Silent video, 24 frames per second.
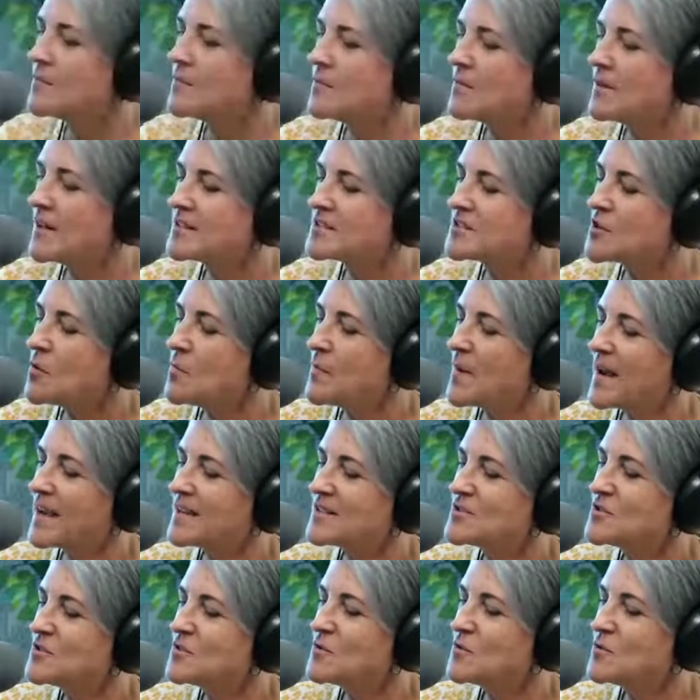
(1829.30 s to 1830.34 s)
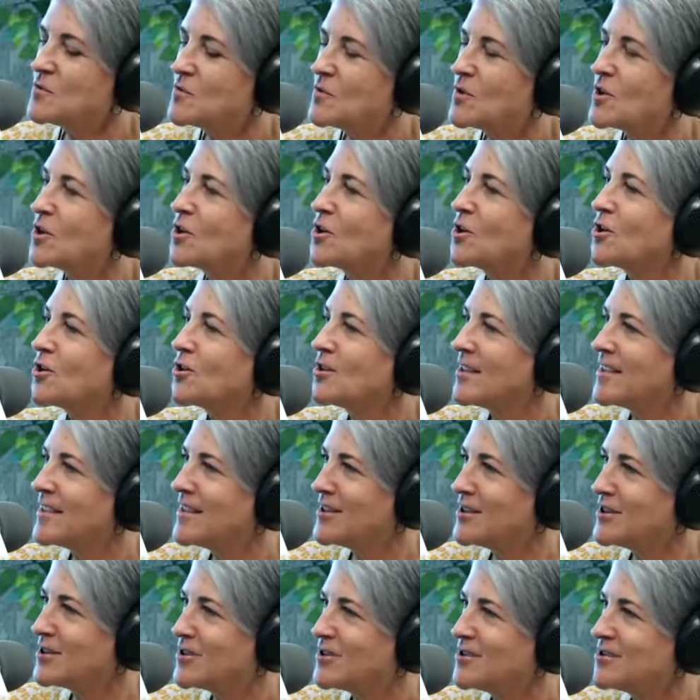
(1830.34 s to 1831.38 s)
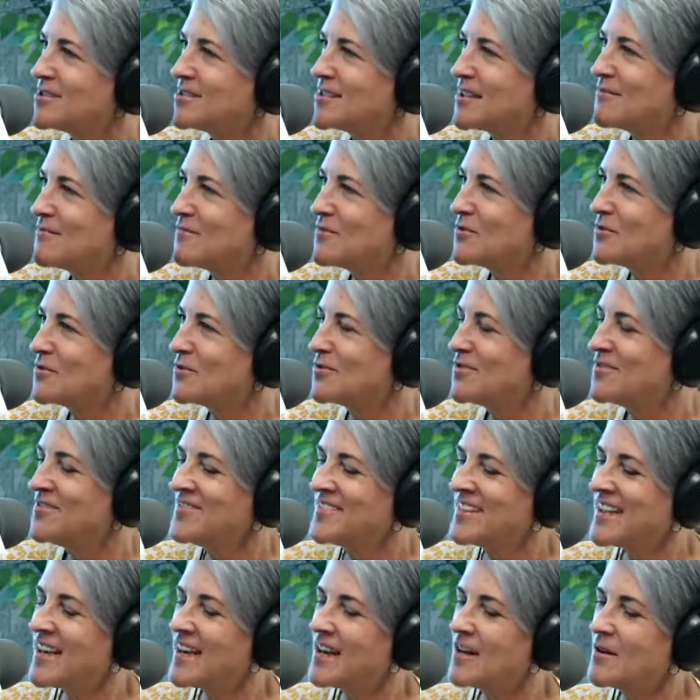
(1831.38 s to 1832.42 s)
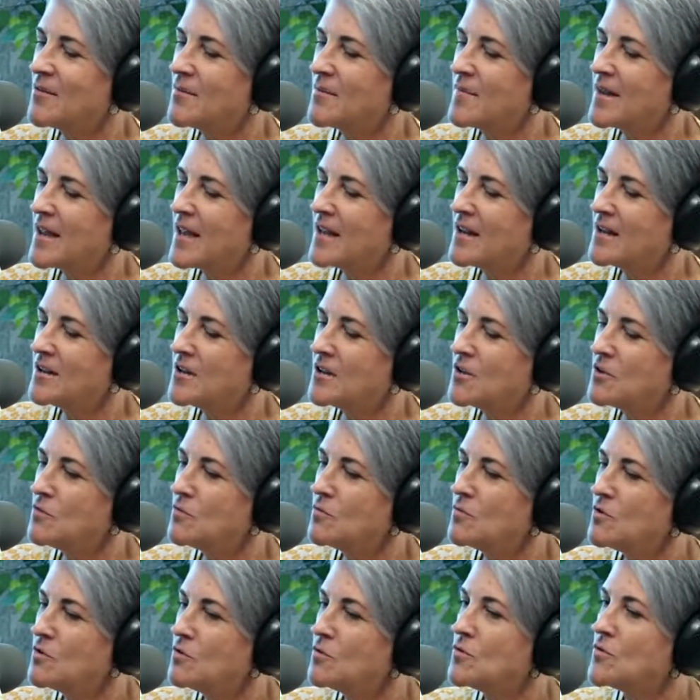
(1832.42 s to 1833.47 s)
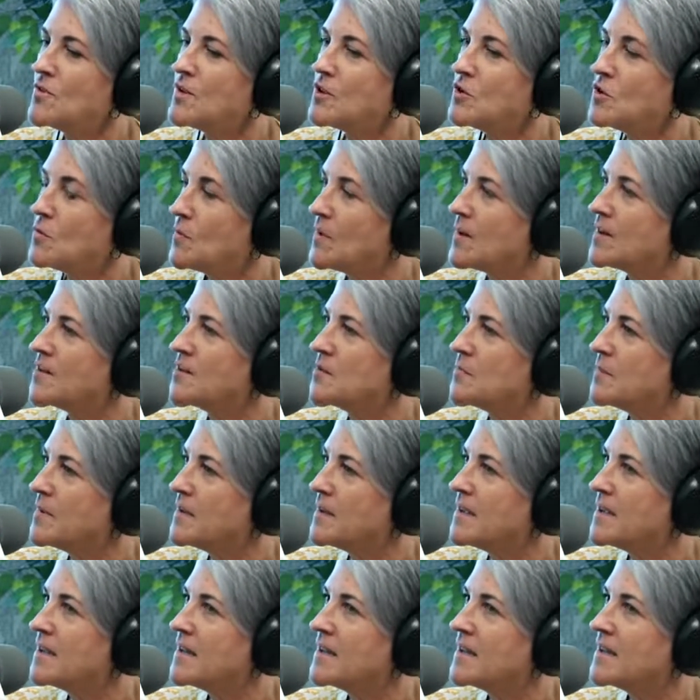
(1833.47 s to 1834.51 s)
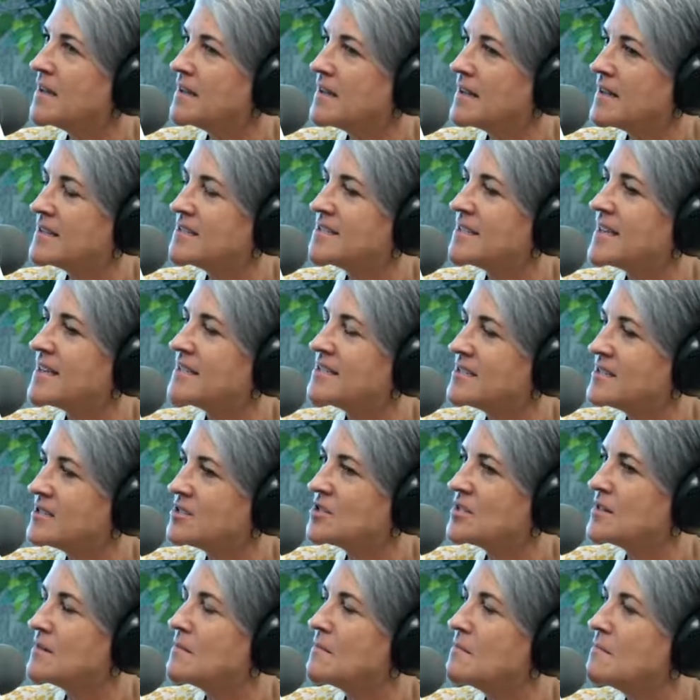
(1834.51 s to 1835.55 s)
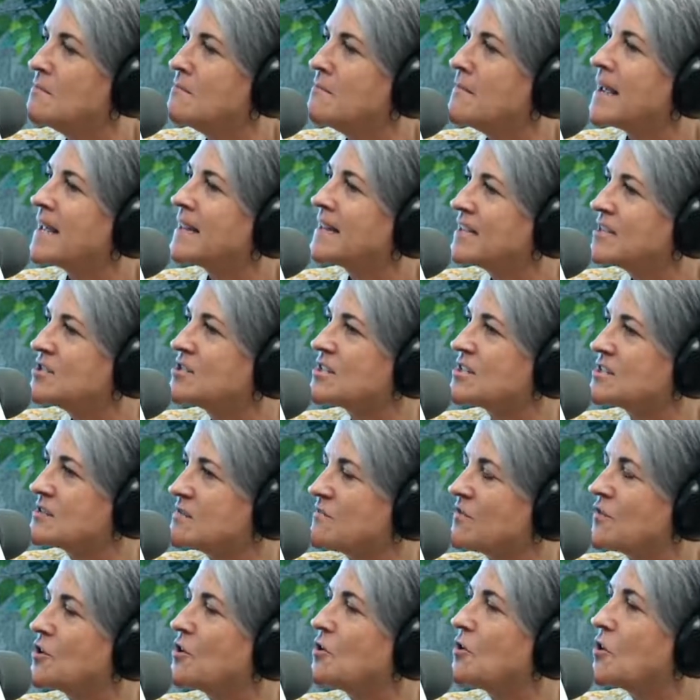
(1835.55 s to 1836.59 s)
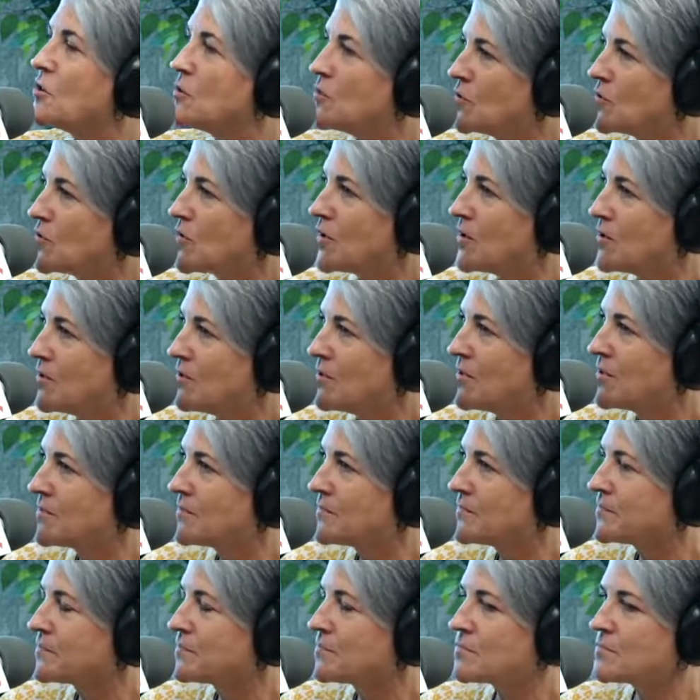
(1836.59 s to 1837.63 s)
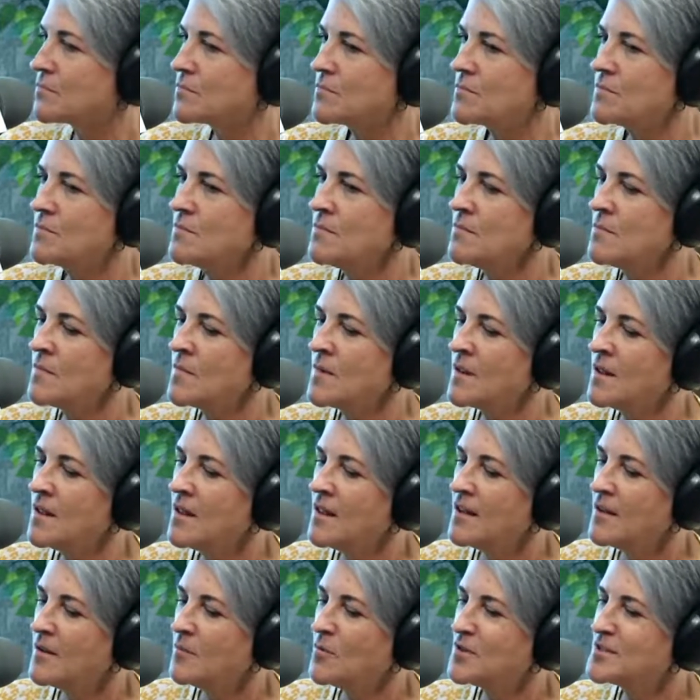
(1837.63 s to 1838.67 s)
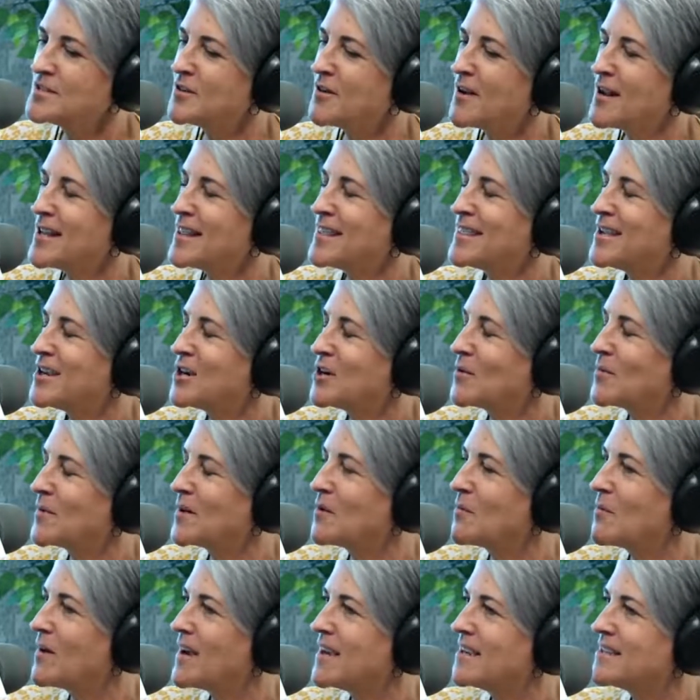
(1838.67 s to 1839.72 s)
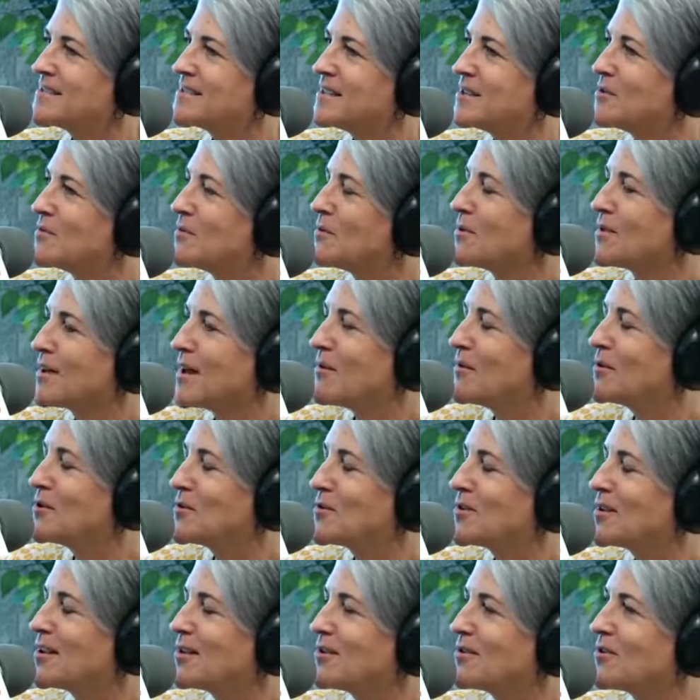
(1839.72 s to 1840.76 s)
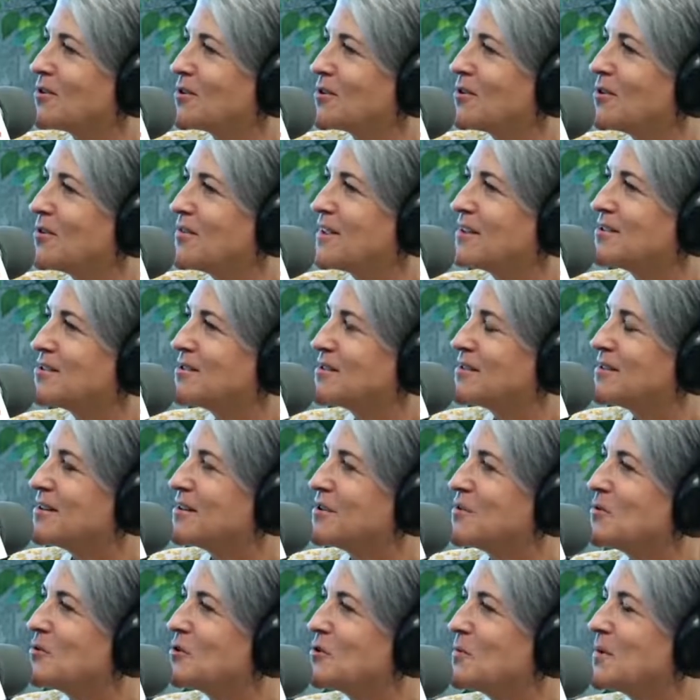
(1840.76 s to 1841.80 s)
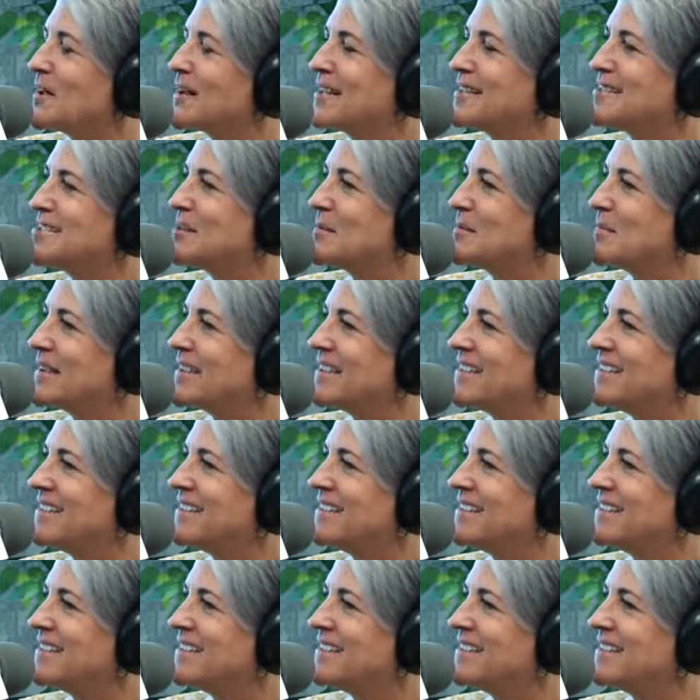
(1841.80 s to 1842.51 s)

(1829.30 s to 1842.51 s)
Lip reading: Let's go back to early years of you. And you knew that you wanted to be a dietitian mainly just for your own growth. Was there anything career-wise that you thought when you were a little girl that who you wanted to be?